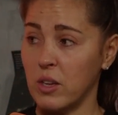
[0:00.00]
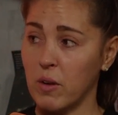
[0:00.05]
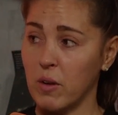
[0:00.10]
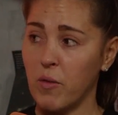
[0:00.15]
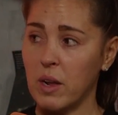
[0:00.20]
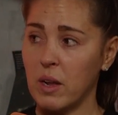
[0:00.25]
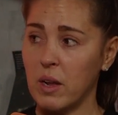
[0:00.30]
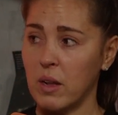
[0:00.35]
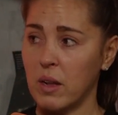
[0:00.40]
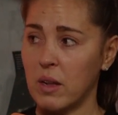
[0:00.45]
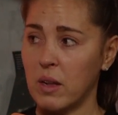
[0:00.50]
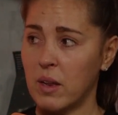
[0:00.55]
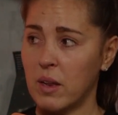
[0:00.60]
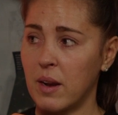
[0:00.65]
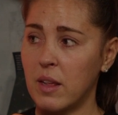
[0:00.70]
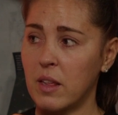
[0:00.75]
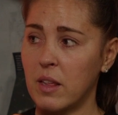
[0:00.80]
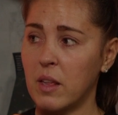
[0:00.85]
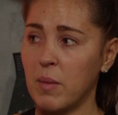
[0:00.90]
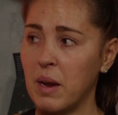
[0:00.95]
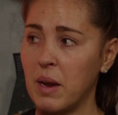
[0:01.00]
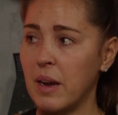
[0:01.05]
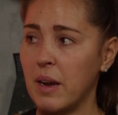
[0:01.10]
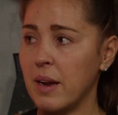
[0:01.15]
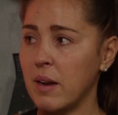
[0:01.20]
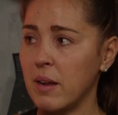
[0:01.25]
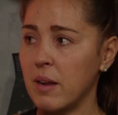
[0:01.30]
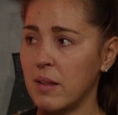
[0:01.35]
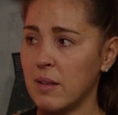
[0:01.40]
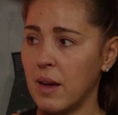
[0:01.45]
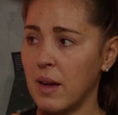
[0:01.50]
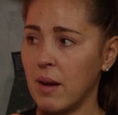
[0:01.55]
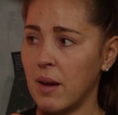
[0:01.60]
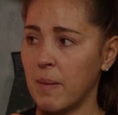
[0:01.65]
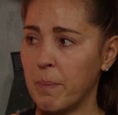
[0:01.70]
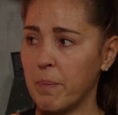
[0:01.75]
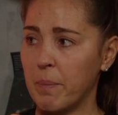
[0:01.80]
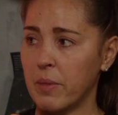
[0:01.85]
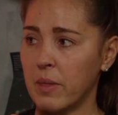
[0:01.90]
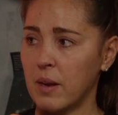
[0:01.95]
do you think there needs to be leaders that
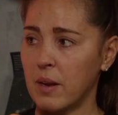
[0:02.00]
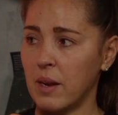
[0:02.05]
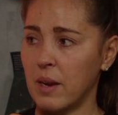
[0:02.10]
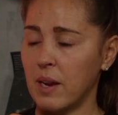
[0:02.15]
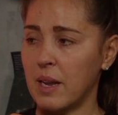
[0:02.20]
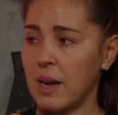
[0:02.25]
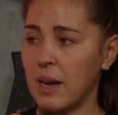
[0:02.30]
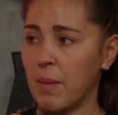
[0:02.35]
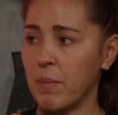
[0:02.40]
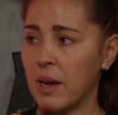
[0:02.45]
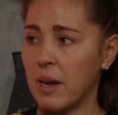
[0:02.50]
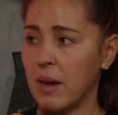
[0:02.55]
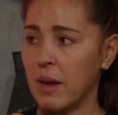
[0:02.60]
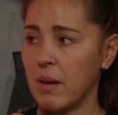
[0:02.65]
can adapt that?